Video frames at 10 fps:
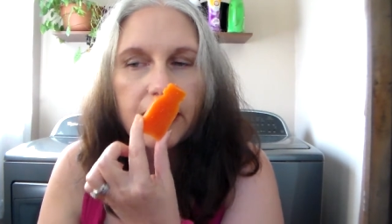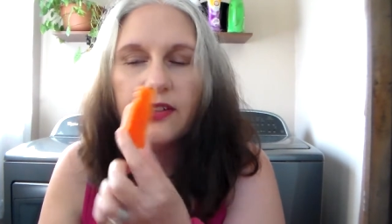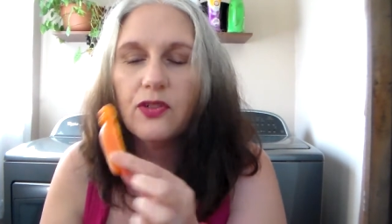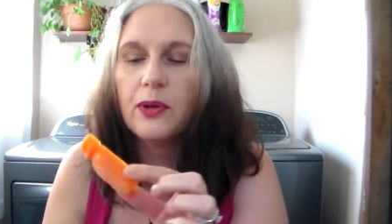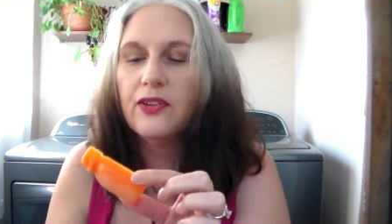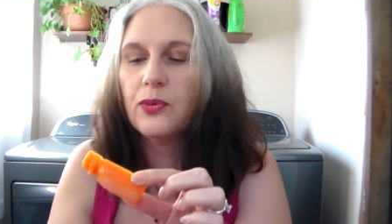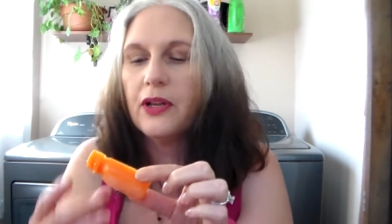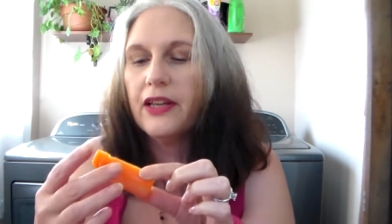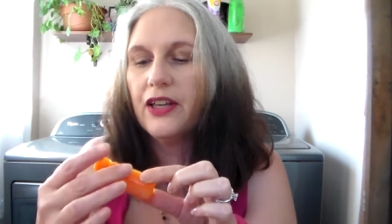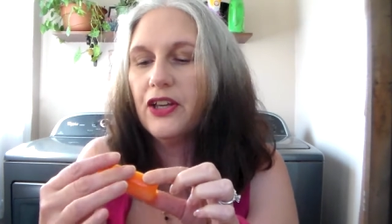This one's
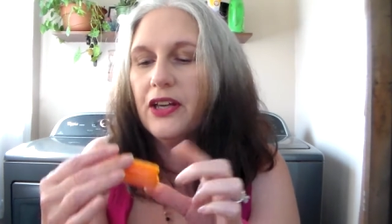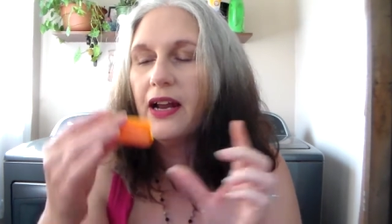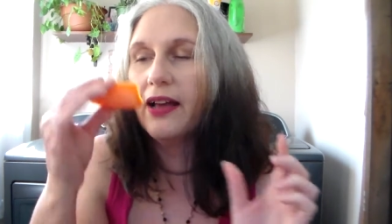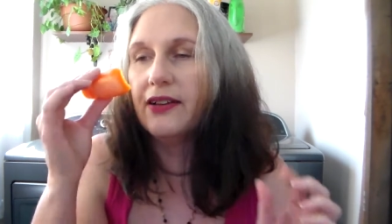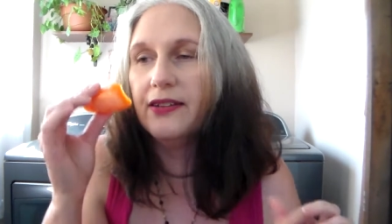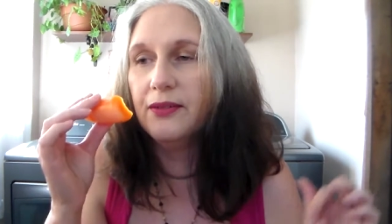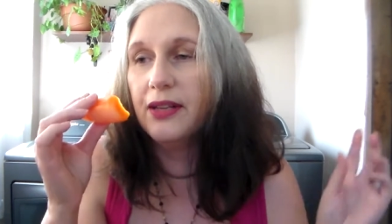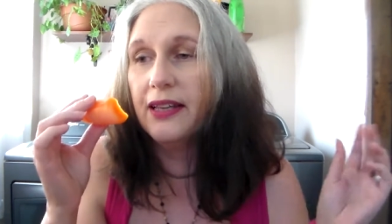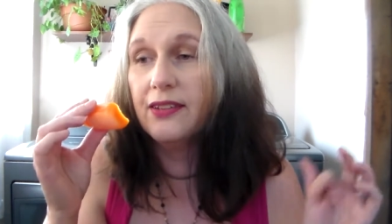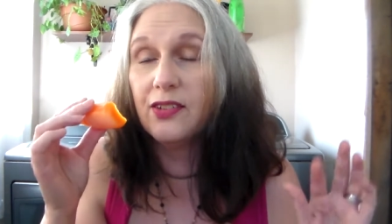really good. I
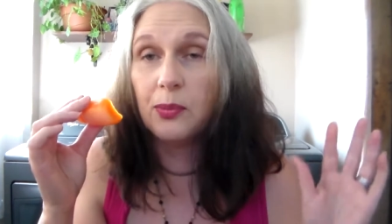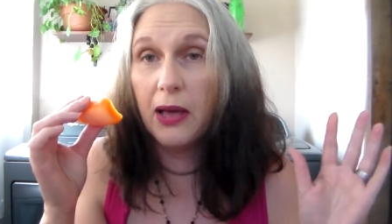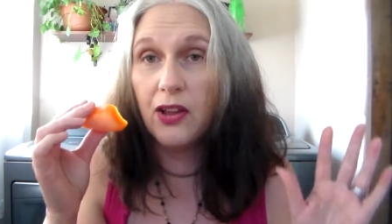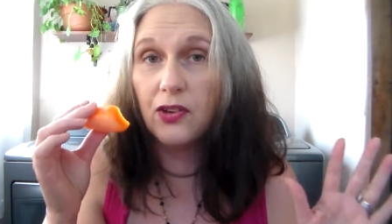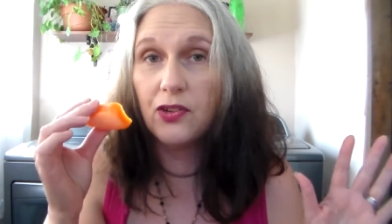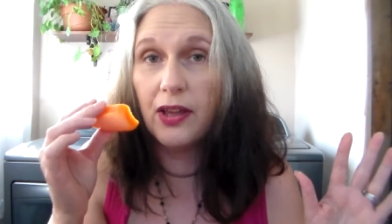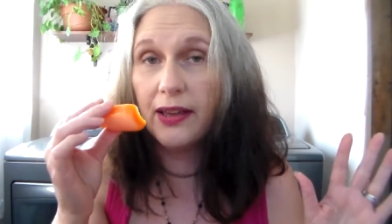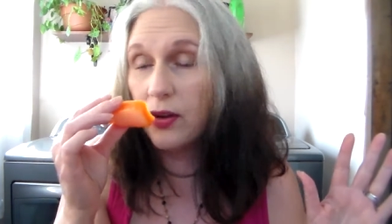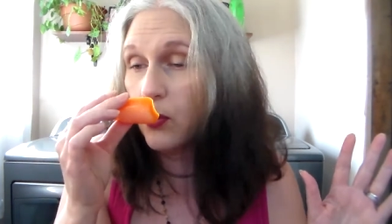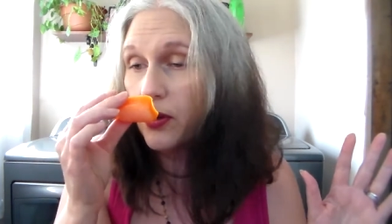it smells
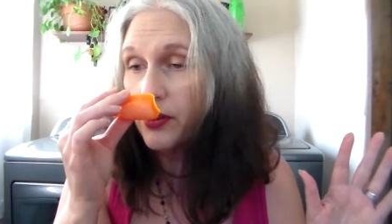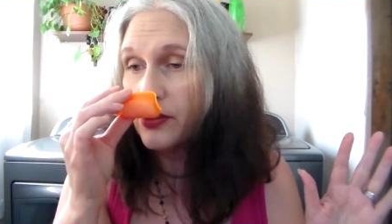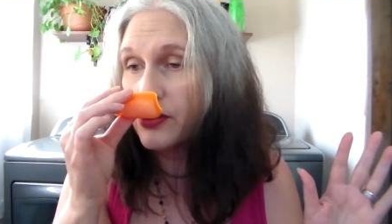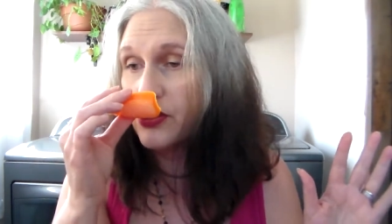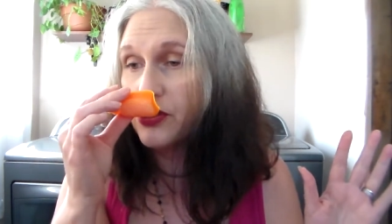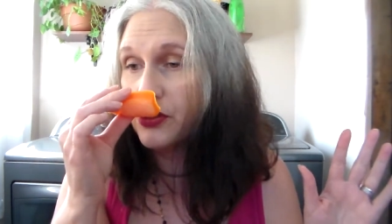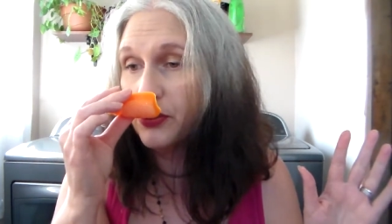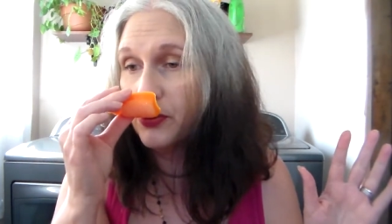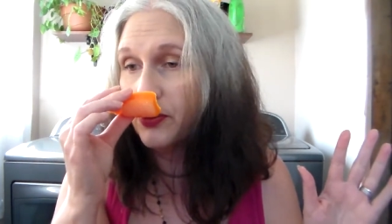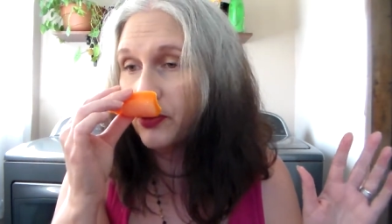like orange
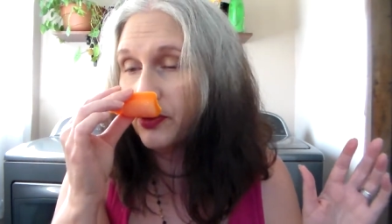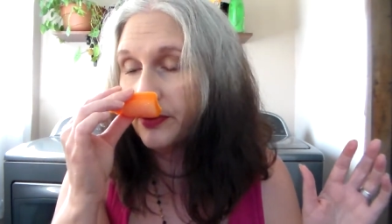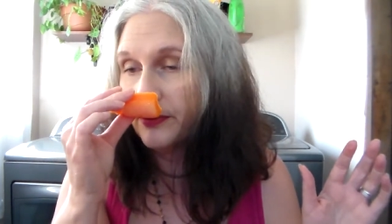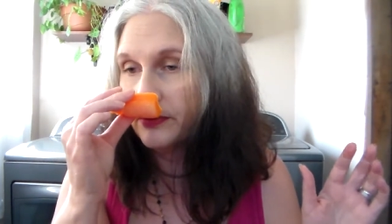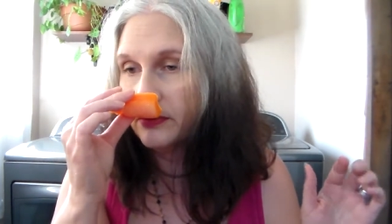juice.